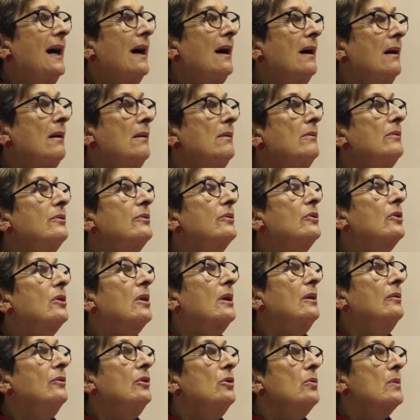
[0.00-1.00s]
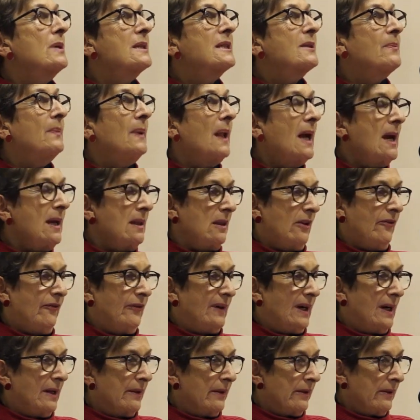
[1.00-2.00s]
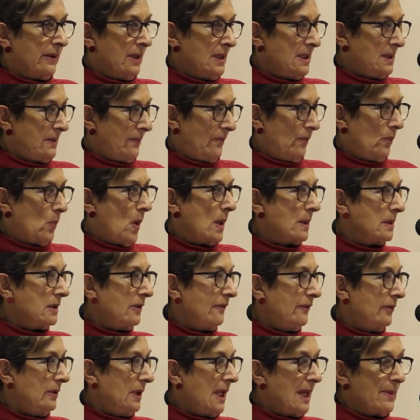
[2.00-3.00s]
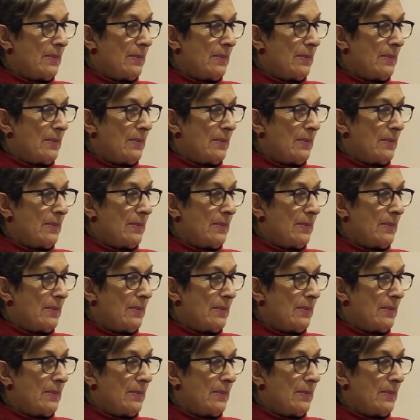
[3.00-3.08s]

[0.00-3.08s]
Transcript: how can you explain the fact that this wonderful